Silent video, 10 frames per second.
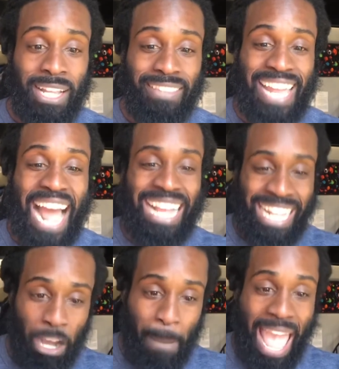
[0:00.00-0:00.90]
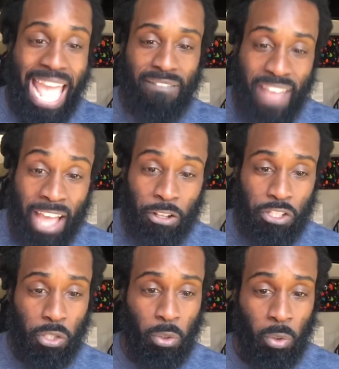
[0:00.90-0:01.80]
that I can help add value
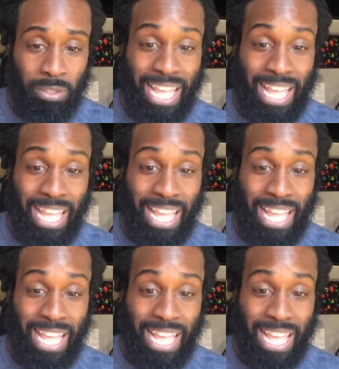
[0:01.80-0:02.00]
to,